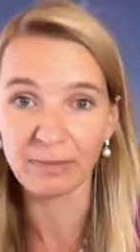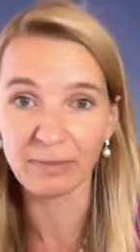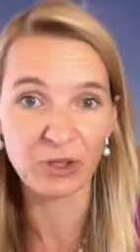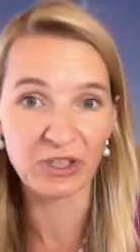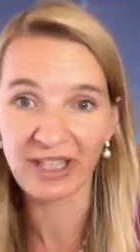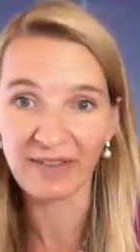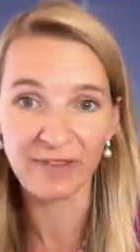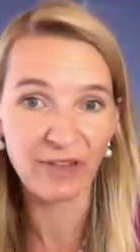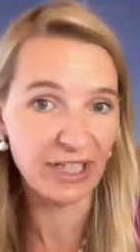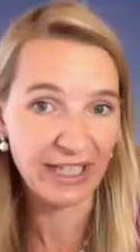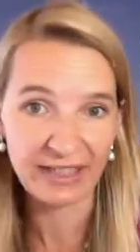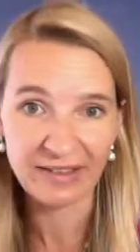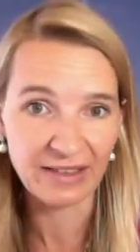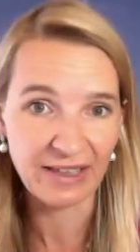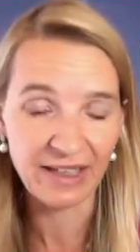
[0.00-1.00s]
would never
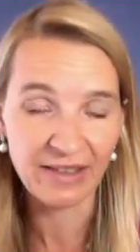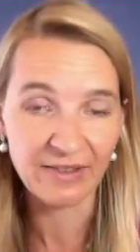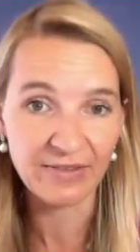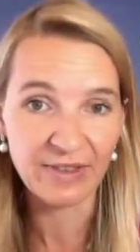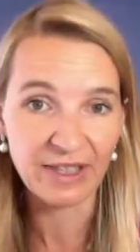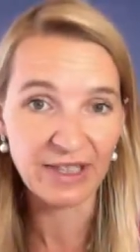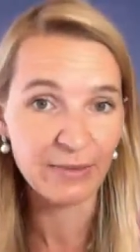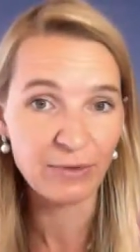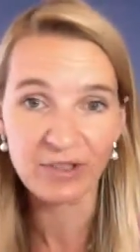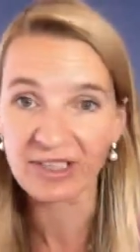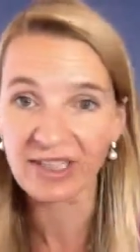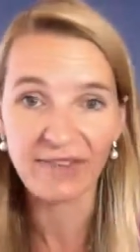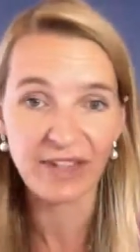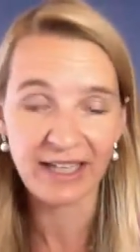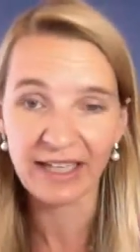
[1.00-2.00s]
get the love and I would
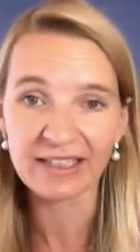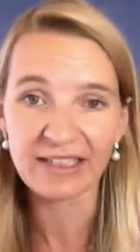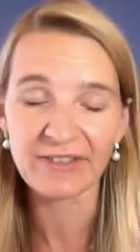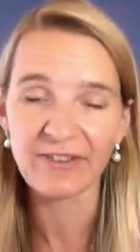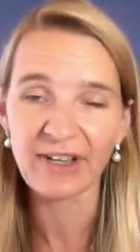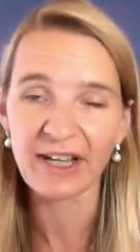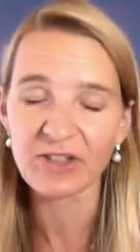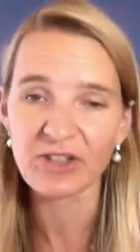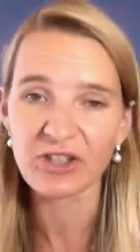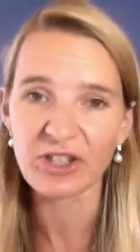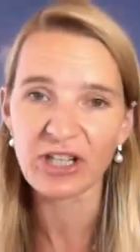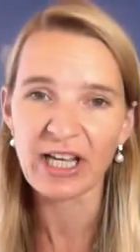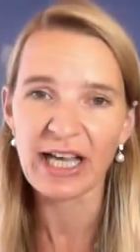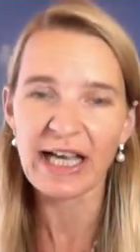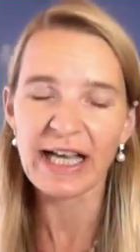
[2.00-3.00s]
never get the
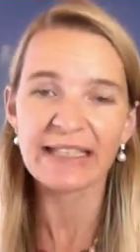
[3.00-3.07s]
affection.